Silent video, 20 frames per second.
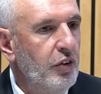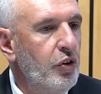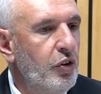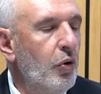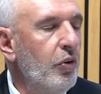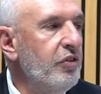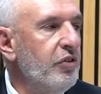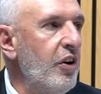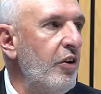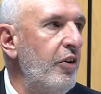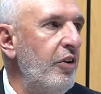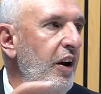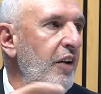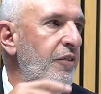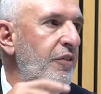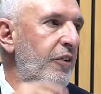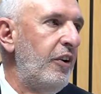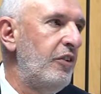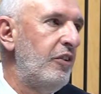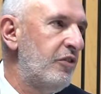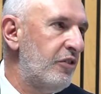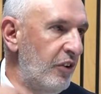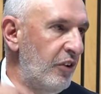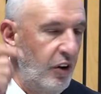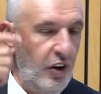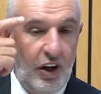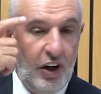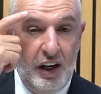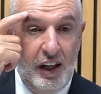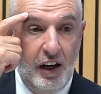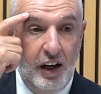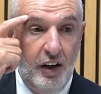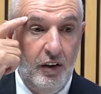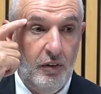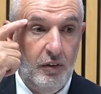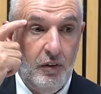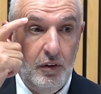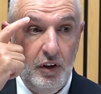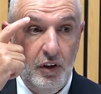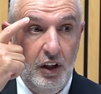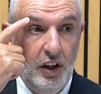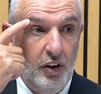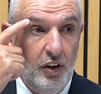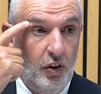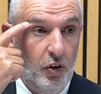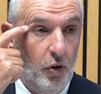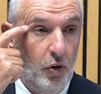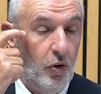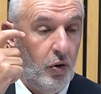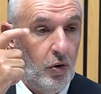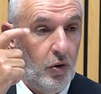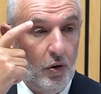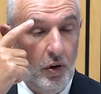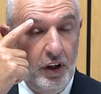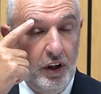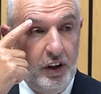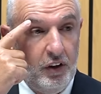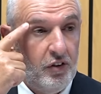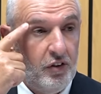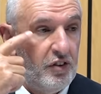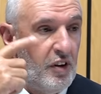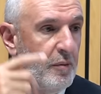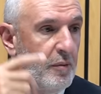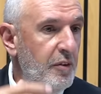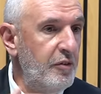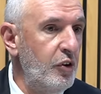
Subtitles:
You also referenced earlier in some of